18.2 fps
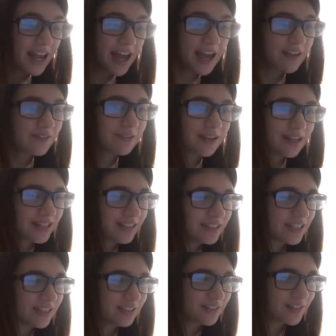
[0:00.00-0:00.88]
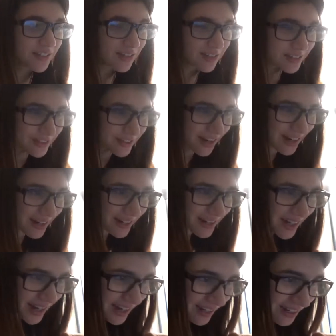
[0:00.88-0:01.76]
I have relatives in
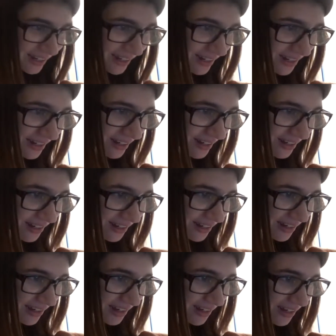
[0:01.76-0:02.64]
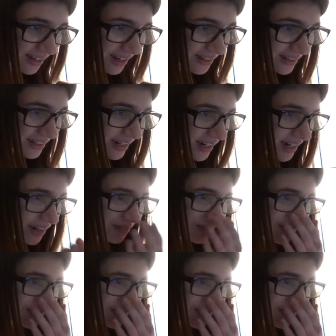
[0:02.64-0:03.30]
Australia, and then I have